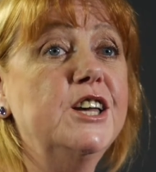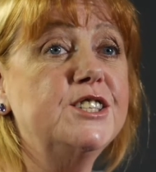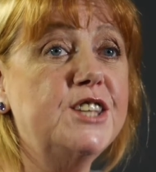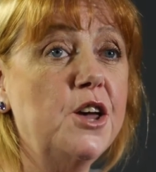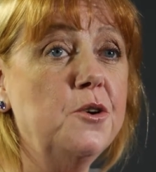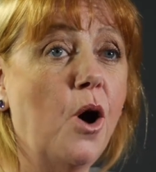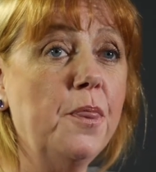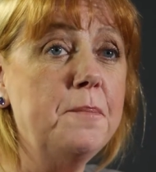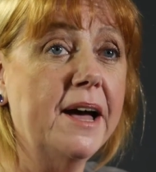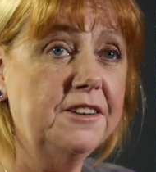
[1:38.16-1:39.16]
So on
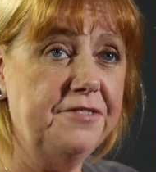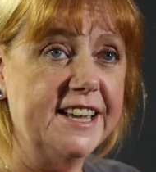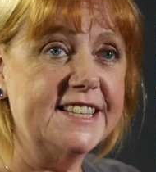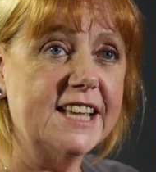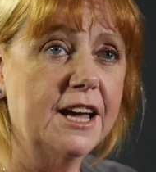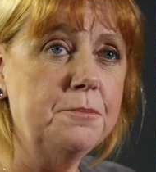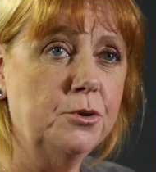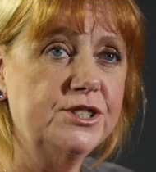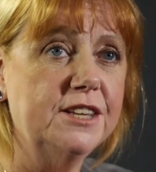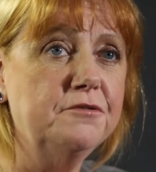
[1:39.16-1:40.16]
the back of this, I
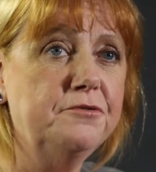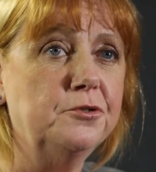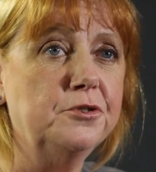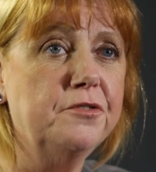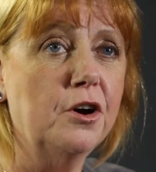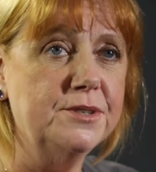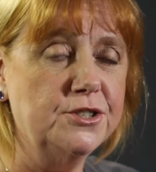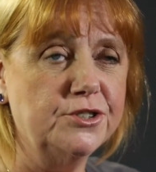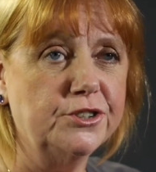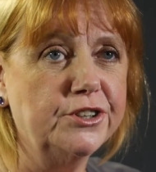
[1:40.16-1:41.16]
put in for a
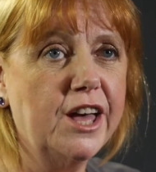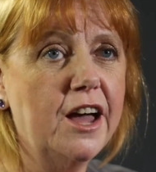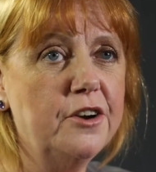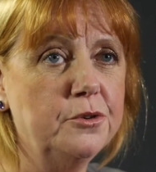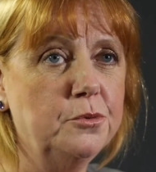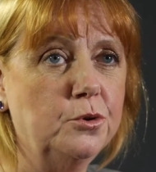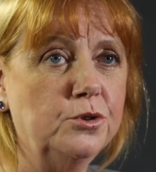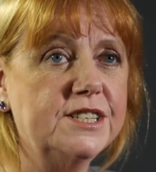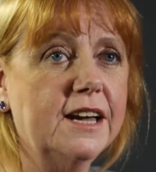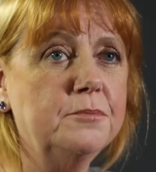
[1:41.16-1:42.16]
Pharmaceutical Care
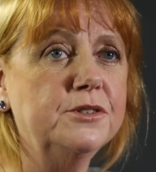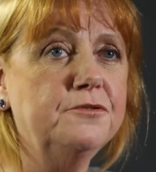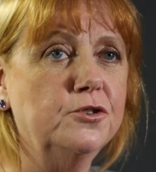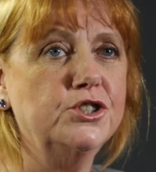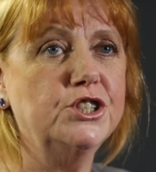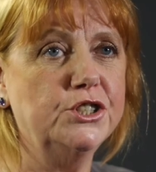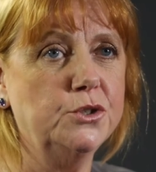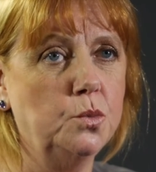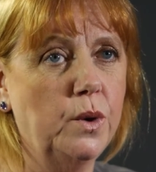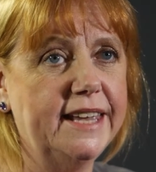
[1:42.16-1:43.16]
Award and was fortunate
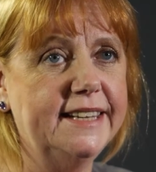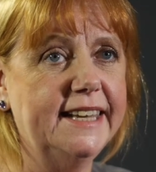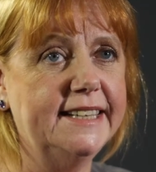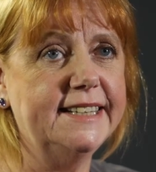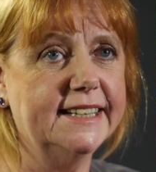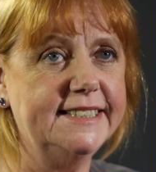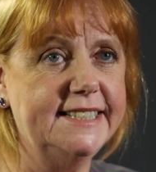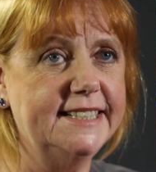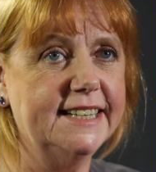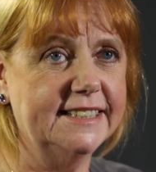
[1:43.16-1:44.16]
to win in
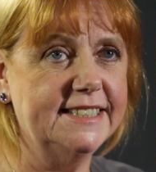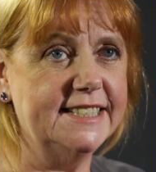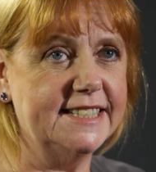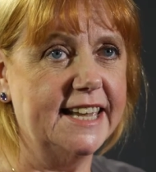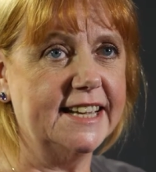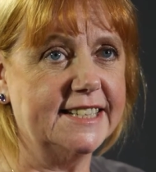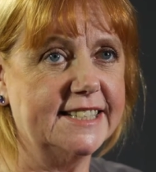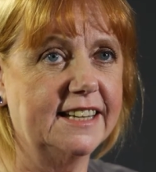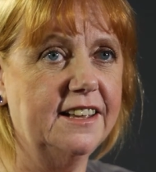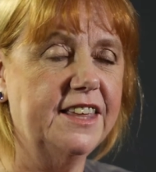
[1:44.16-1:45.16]

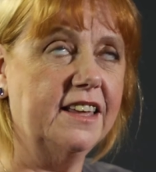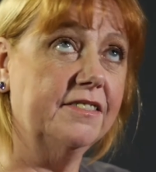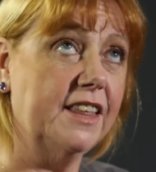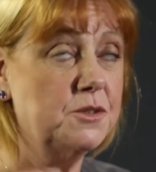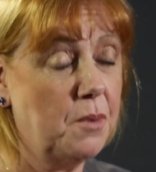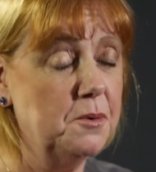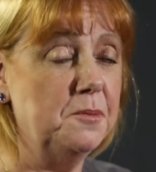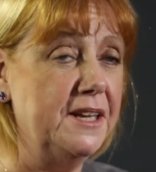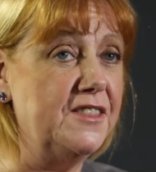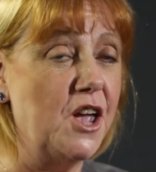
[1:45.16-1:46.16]
1996, and I think that's
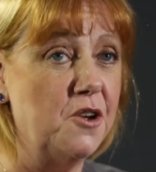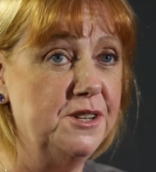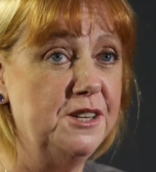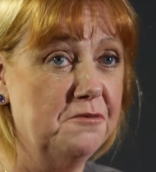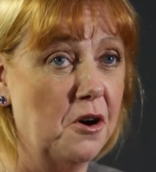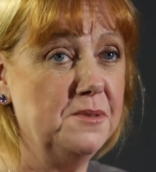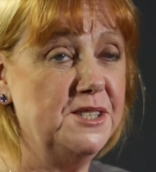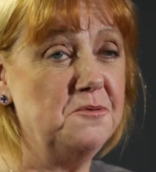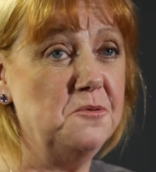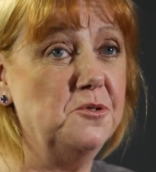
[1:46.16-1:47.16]
probably the only
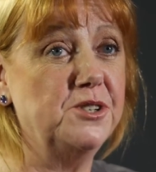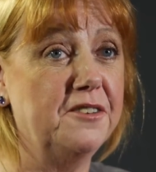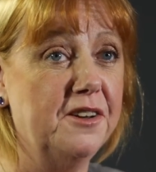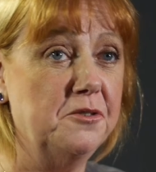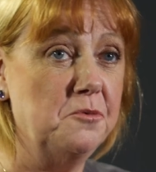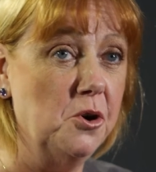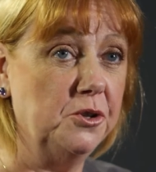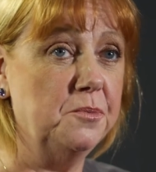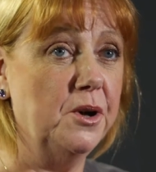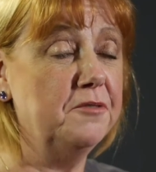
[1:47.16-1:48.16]
pharmacy award I've ever
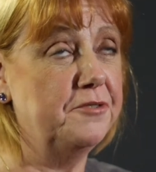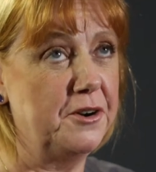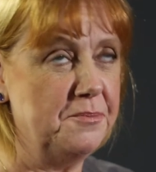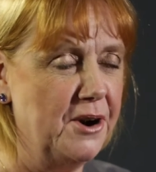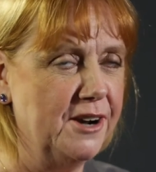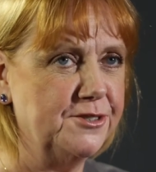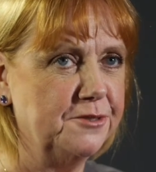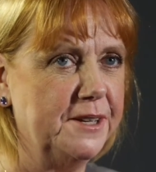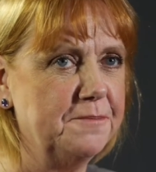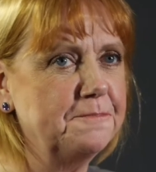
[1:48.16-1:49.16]
won, but I'm very proud
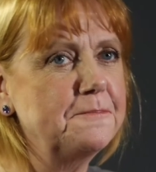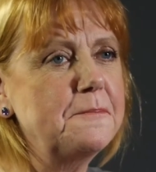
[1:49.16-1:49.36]
of it.